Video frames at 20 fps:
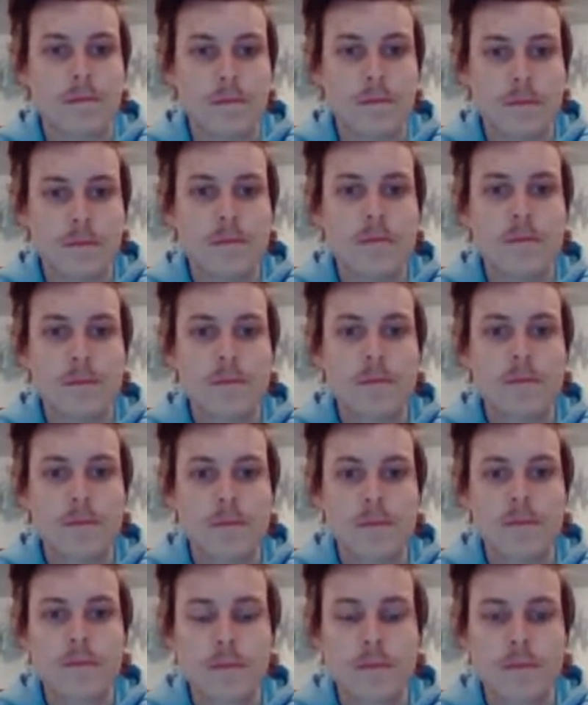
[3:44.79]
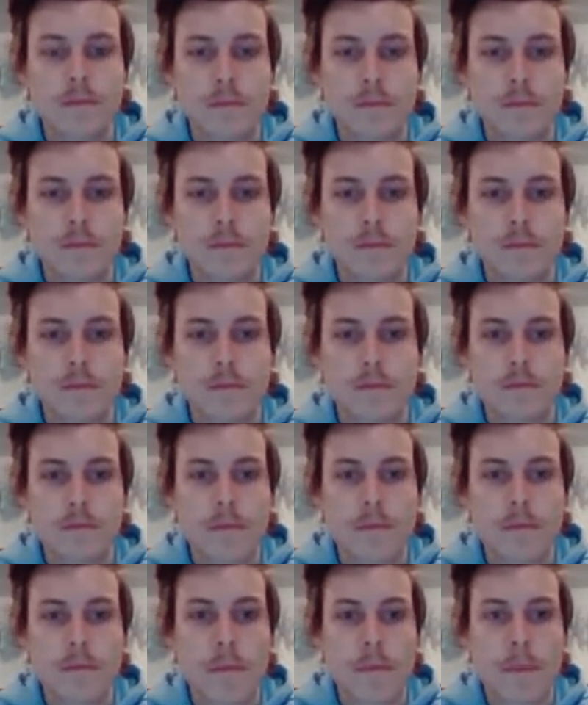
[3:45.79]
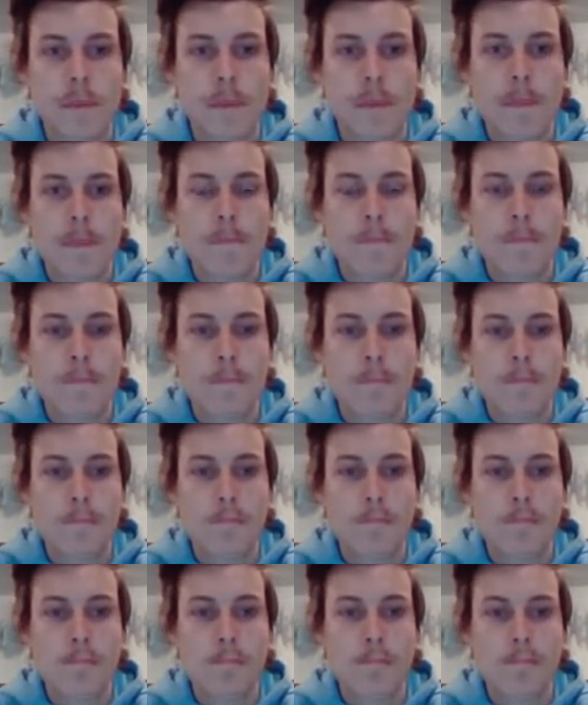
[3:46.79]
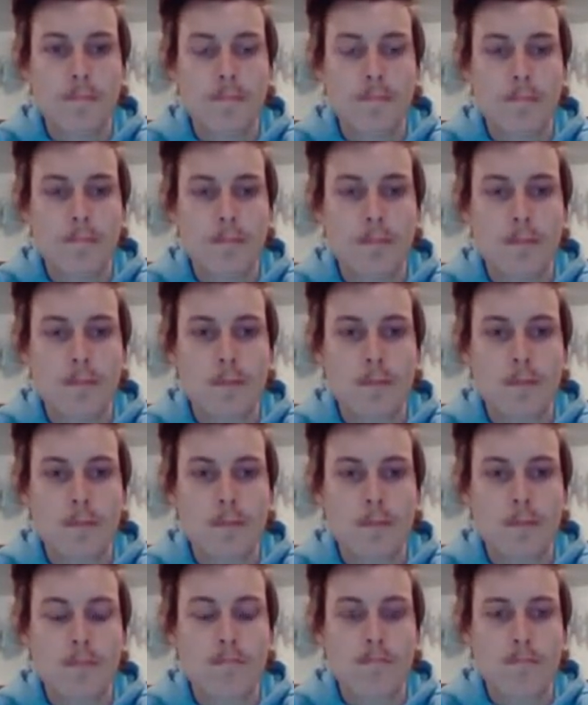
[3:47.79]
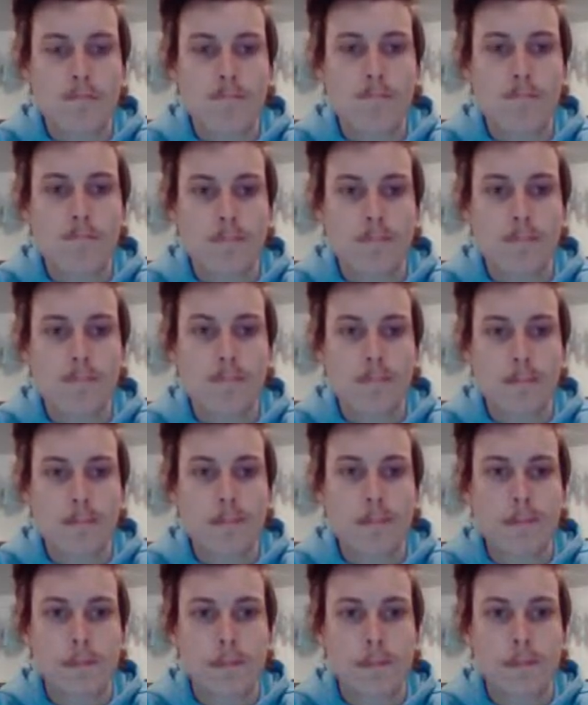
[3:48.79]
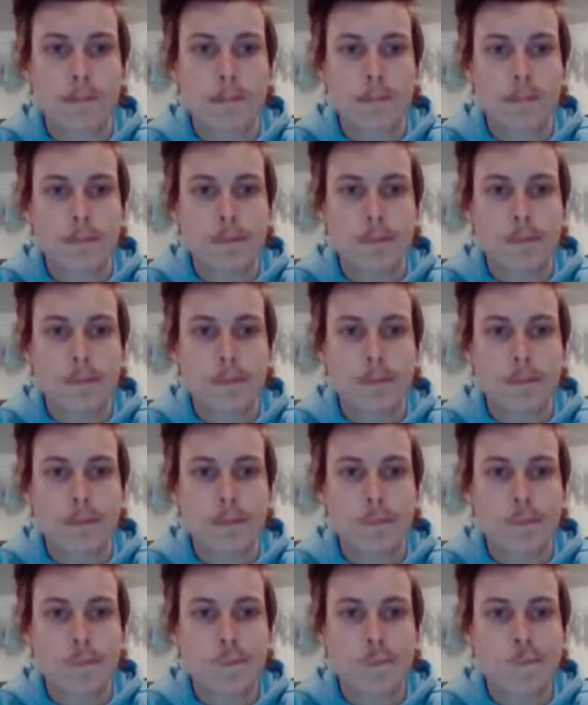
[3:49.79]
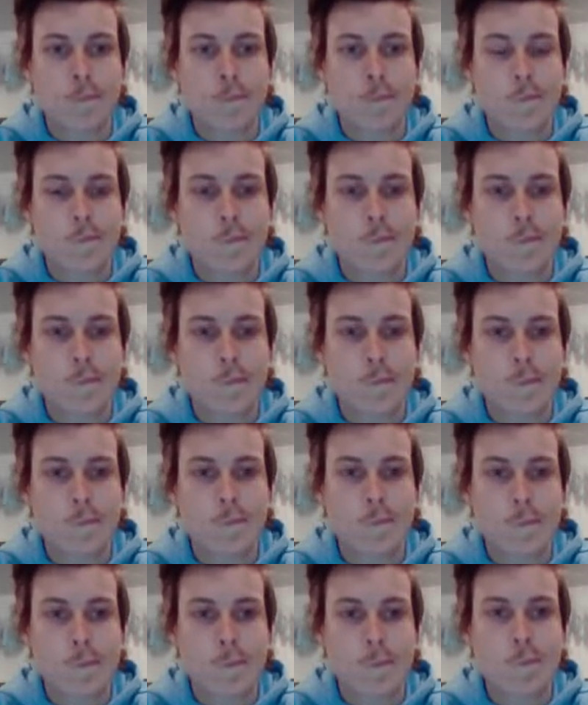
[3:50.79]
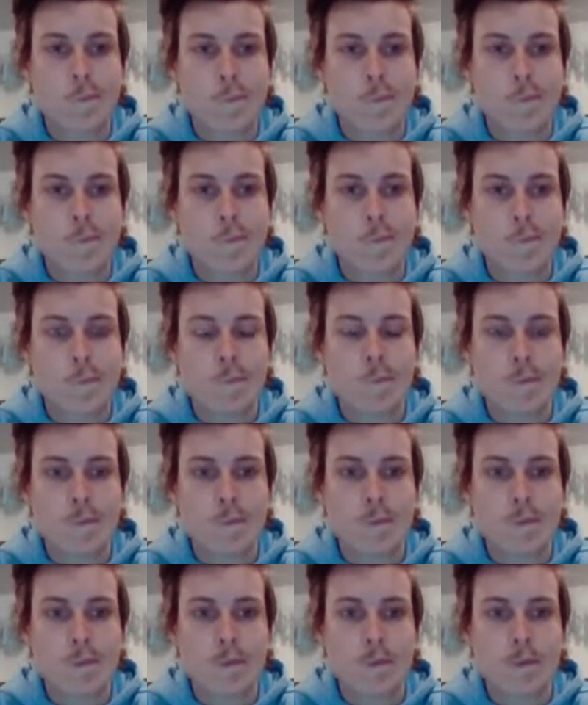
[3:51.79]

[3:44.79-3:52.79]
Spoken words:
[no speech]